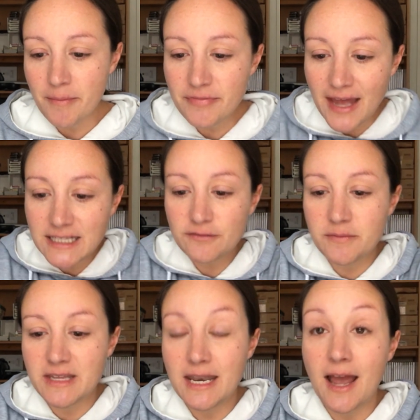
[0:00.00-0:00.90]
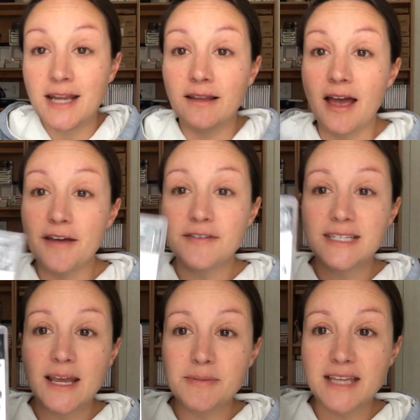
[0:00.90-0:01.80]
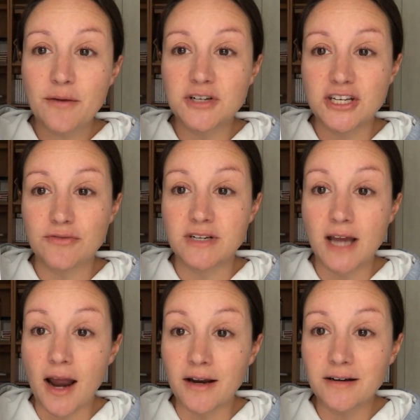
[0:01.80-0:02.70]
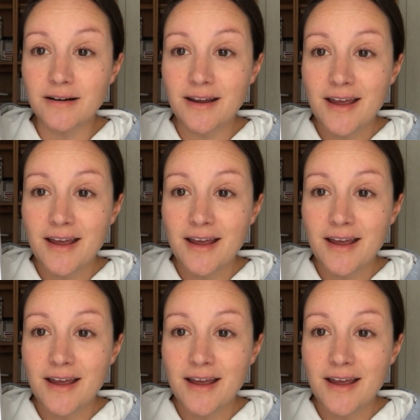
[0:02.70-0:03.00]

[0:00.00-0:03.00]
That's from the 9 Lives stamp set, which is retired,